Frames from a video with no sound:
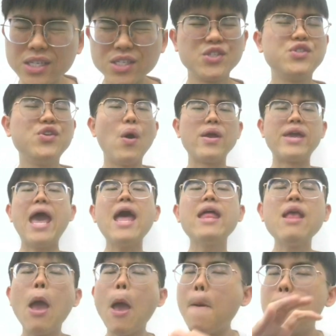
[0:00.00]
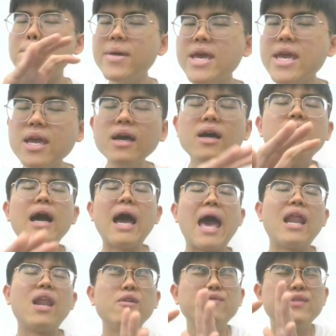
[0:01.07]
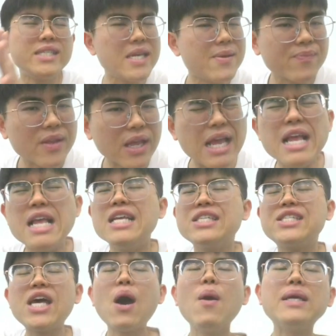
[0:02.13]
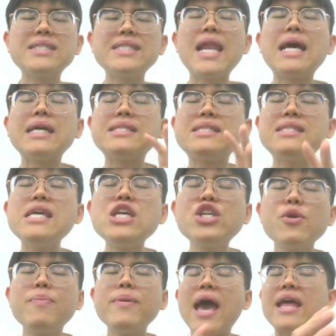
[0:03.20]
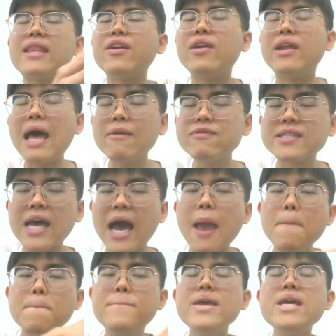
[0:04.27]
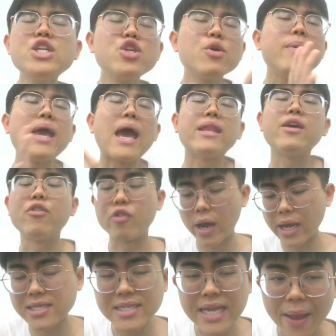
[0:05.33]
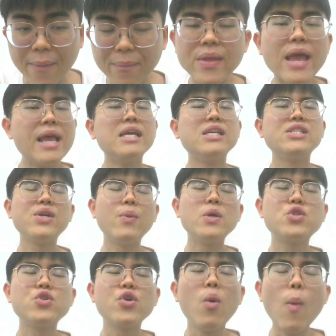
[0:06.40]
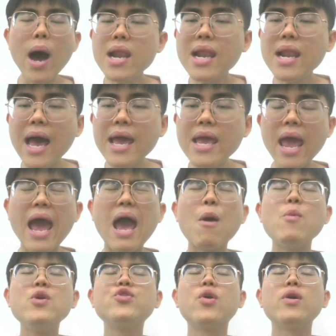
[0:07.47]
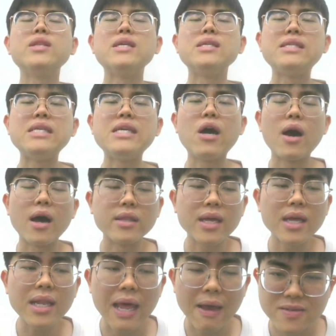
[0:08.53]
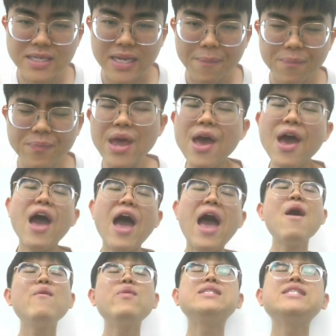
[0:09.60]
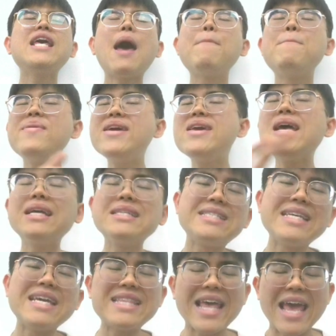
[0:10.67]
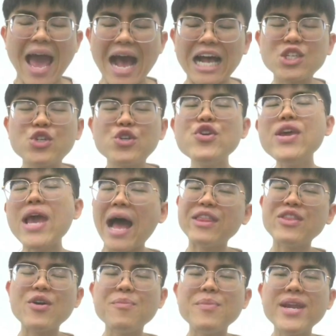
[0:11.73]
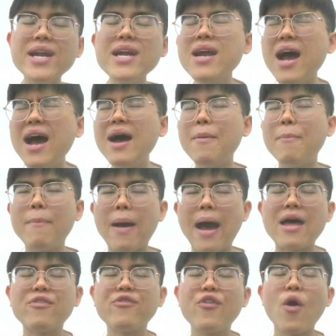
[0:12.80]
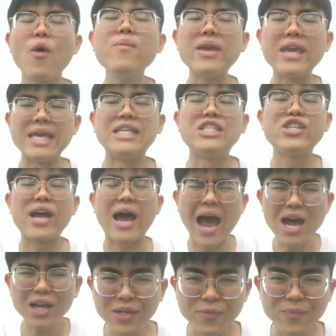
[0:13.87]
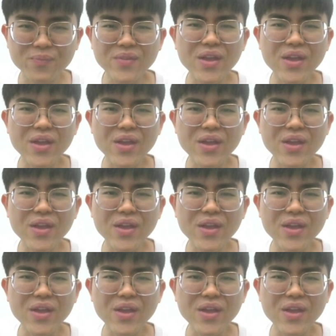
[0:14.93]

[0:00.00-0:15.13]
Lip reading: So again, B ahead of C. So we say that C should be at the left side, B should be at the right side. So we draw one line and we draw the C on the left side. And we say that B and C, they are 300 meters apart from each other.